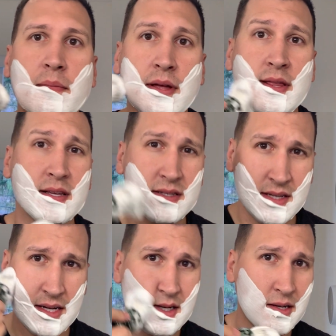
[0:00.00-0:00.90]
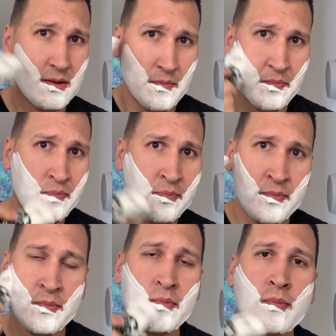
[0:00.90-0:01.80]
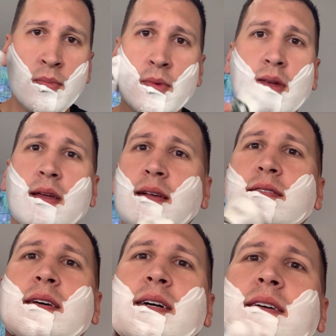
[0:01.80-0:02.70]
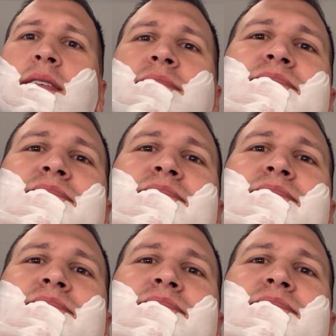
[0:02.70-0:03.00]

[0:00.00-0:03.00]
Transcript: And this scent is like,